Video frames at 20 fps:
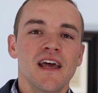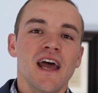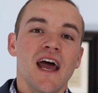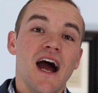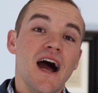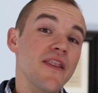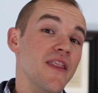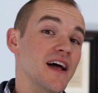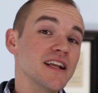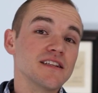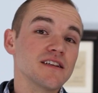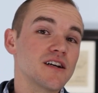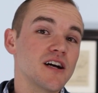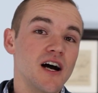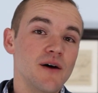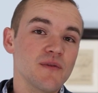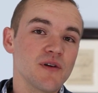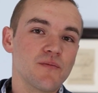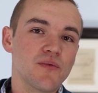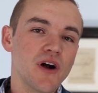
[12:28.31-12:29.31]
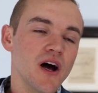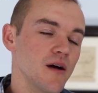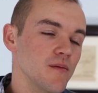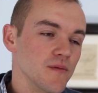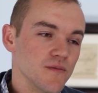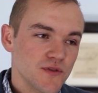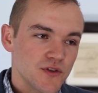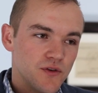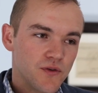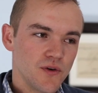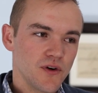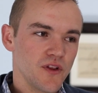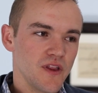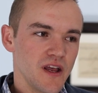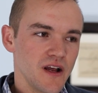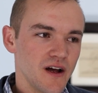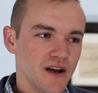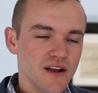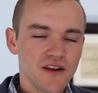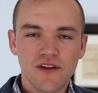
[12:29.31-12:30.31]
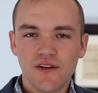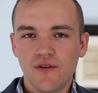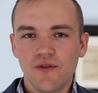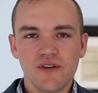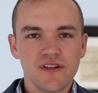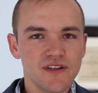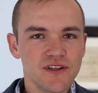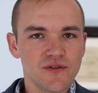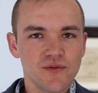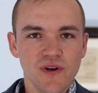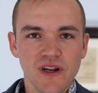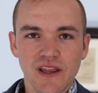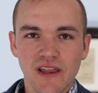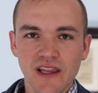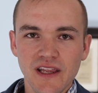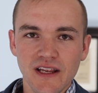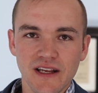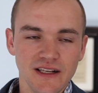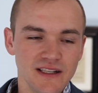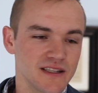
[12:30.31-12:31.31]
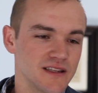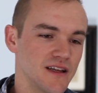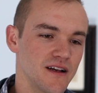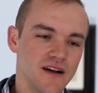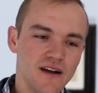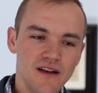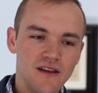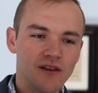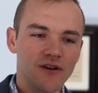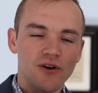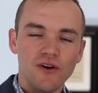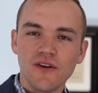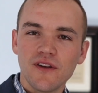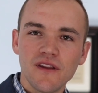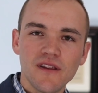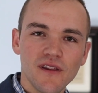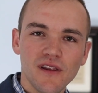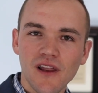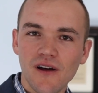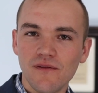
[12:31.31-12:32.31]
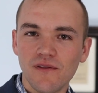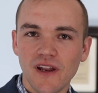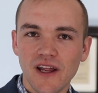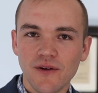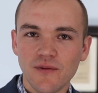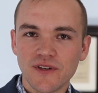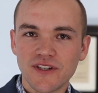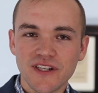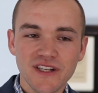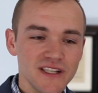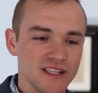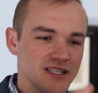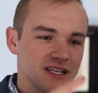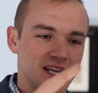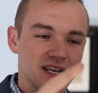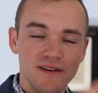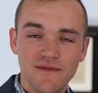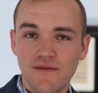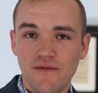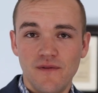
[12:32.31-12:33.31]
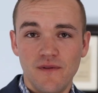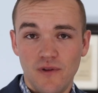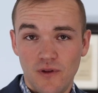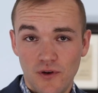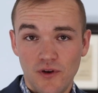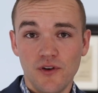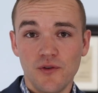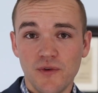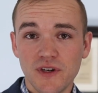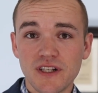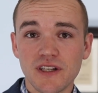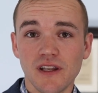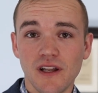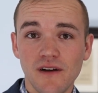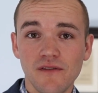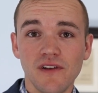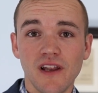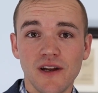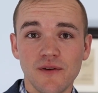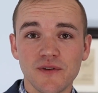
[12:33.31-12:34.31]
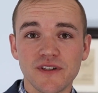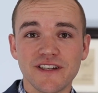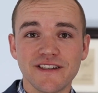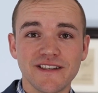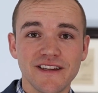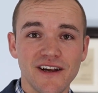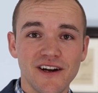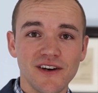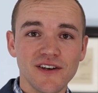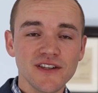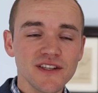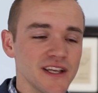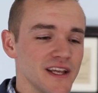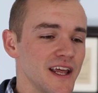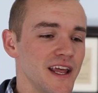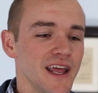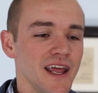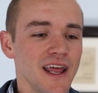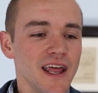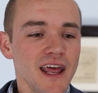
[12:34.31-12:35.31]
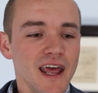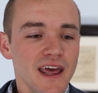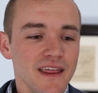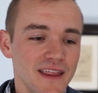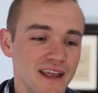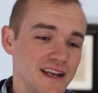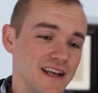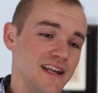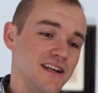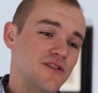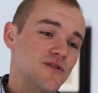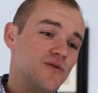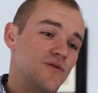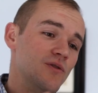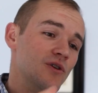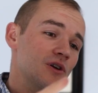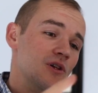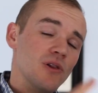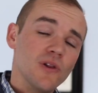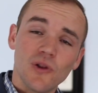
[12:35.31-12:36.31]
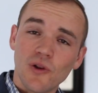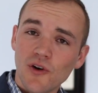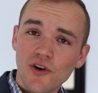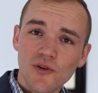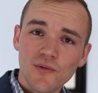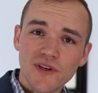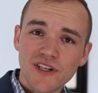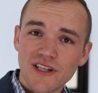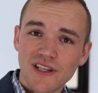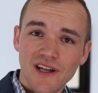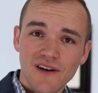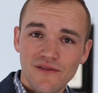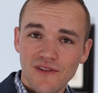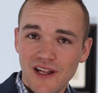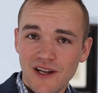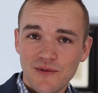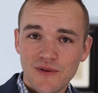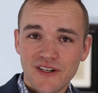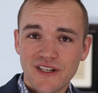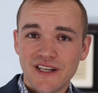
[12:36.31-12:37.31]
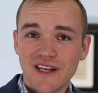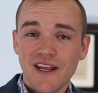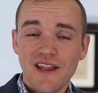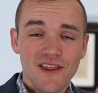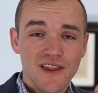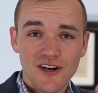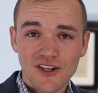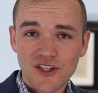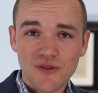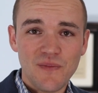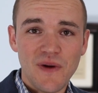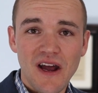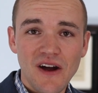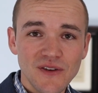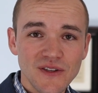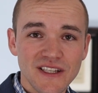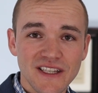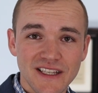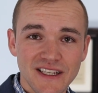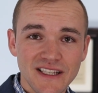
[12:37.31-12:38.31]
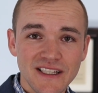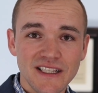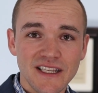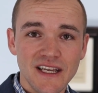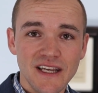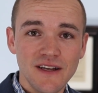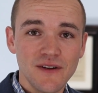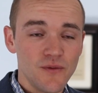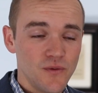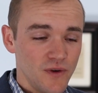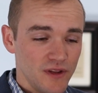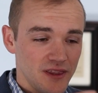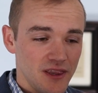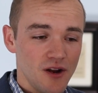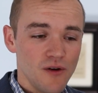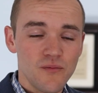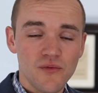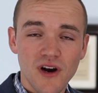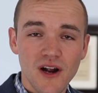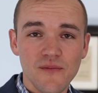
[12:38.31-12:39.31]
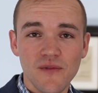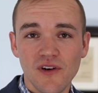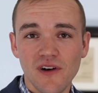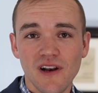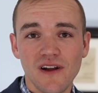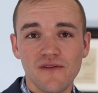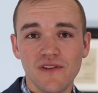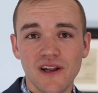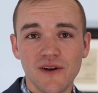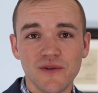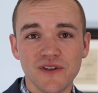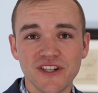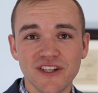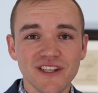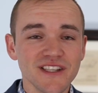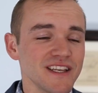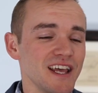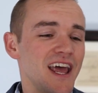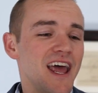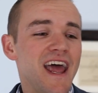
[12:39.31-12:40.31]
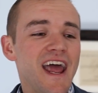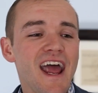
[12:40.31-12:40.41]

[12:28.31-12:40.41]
And that's a common problem. So what do they got to do? Just 3 things. They got to learn the love languages and learn which love language is theirs. They need to learn which love language their spouse is, what their primary love language is.